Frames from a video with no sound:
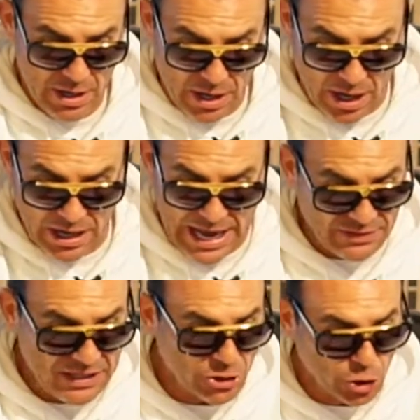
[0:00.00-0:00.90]
uh, and
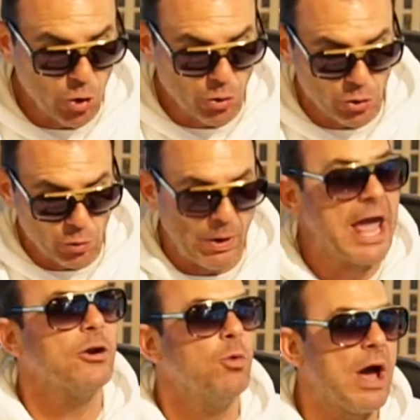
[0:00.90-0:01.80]
the intruder
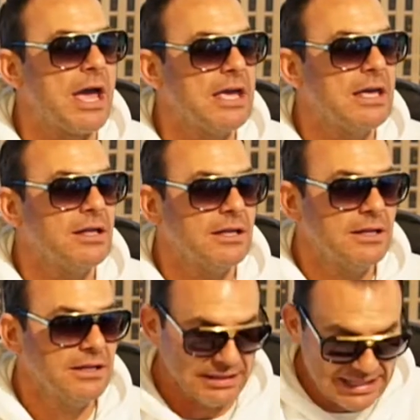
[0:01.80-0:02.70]
ran away,
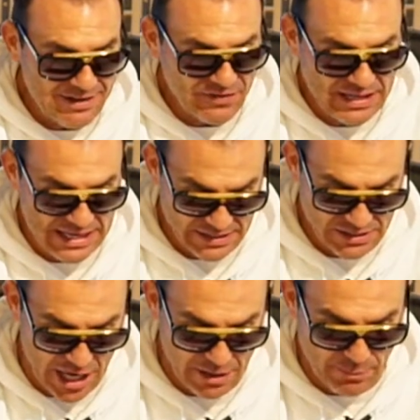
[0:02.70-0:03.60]
leaving his
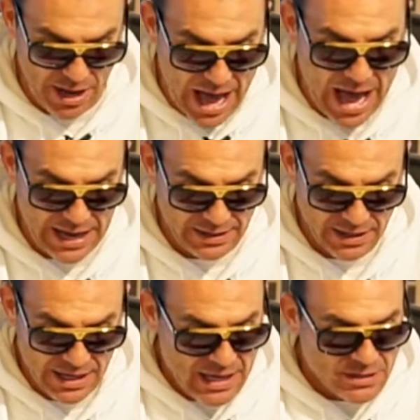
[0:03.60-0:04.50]
gun behind.
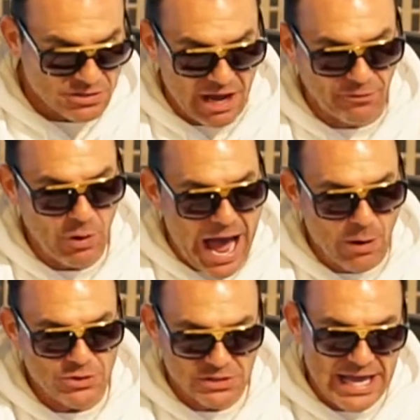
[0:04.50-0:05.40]
Several
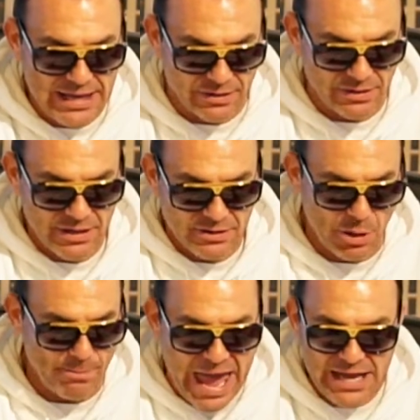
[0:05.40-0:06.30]
hours later,
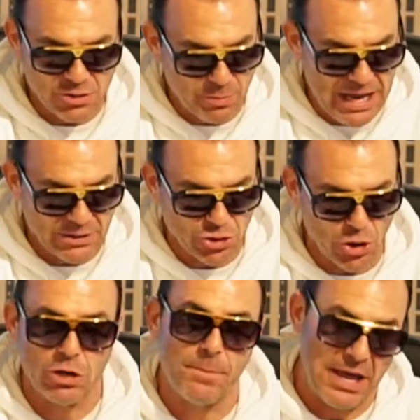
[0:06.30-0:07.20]
the masked man
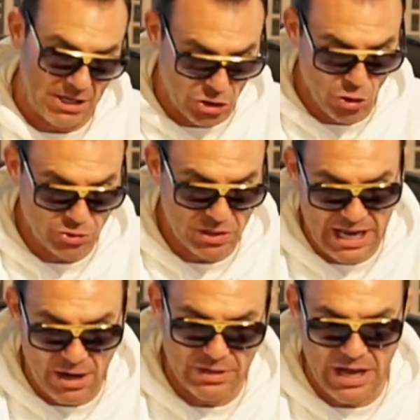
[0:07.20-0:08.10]
showed up at a Houston
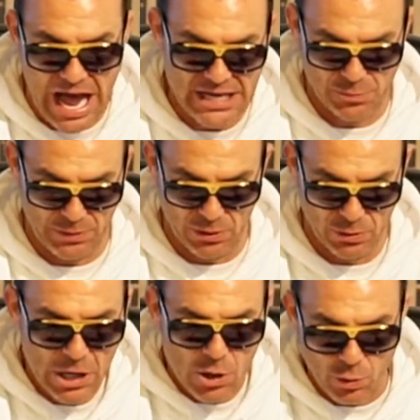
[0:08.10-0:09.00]
area
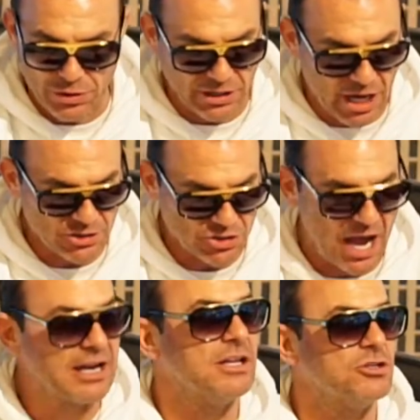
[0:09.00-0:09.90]
hospital with a
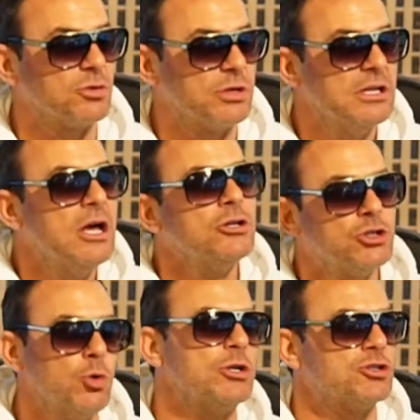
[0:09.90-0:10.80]
gunshot injury
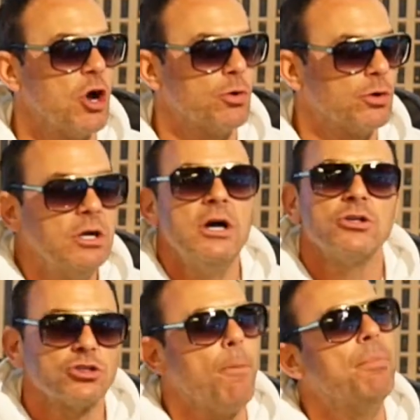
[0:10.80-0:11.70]
to his shoulder,
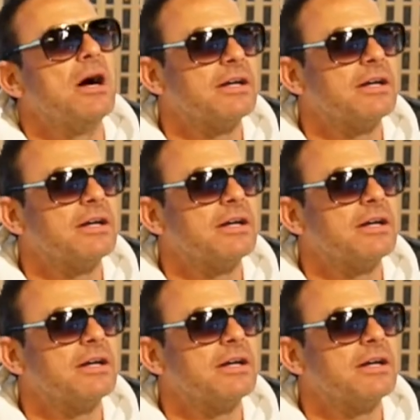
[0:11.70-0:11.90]
so Bun